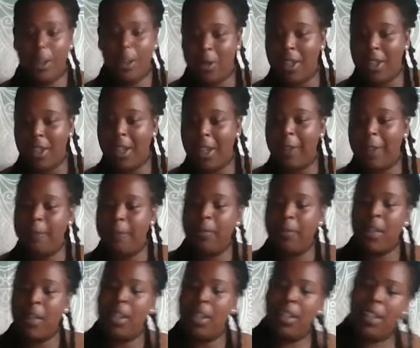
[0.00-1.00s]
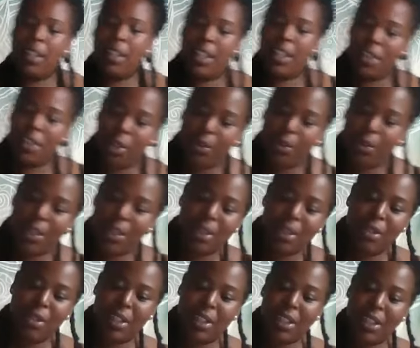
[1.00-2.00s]
Okay, let's go into
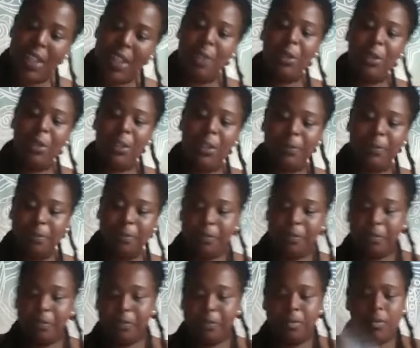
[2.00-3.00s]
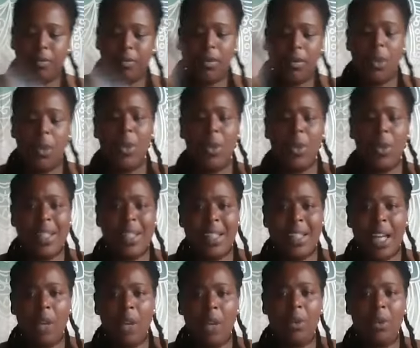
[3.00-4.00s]
the Tower. What is the
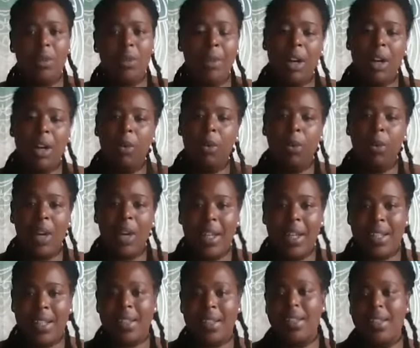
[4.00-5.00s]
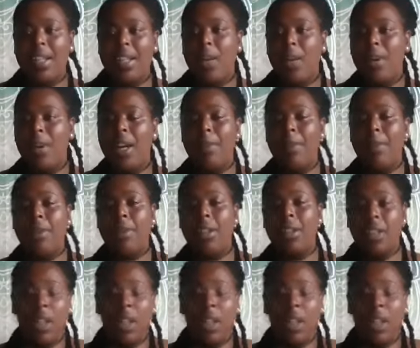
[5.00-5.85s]
Tower about? Why is this Tower happening?